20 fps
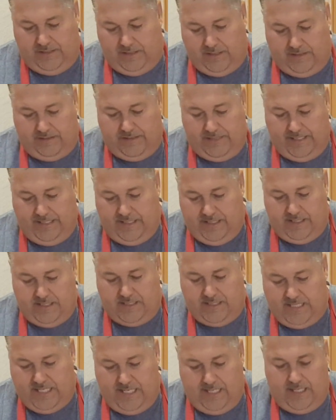All right, and you
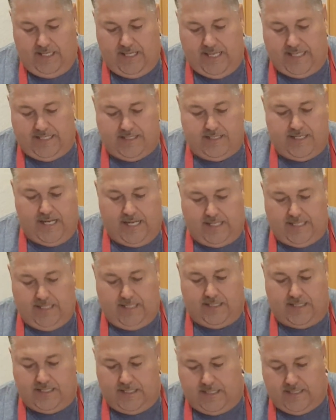see, that's not,
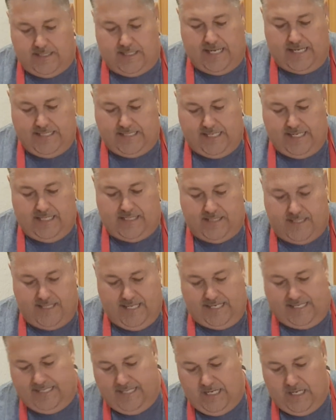it's nice
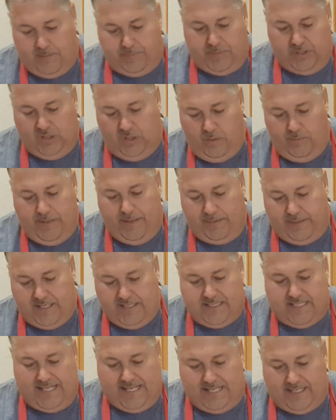thickening up a little bit
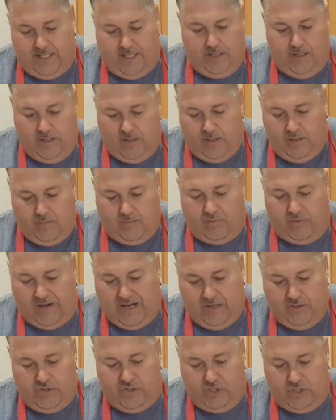because of that
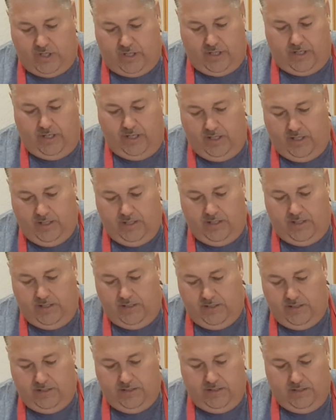brown sugar.
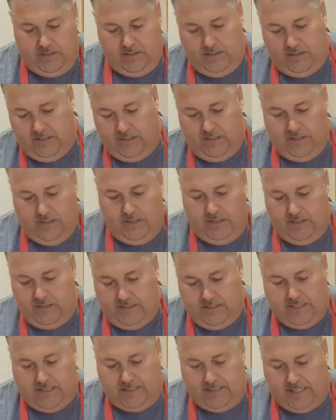
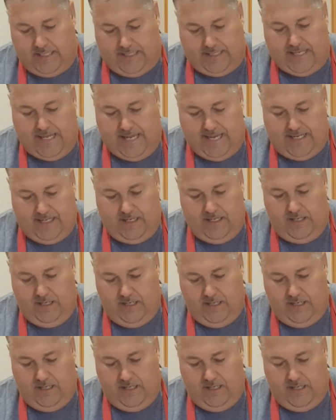Just like that.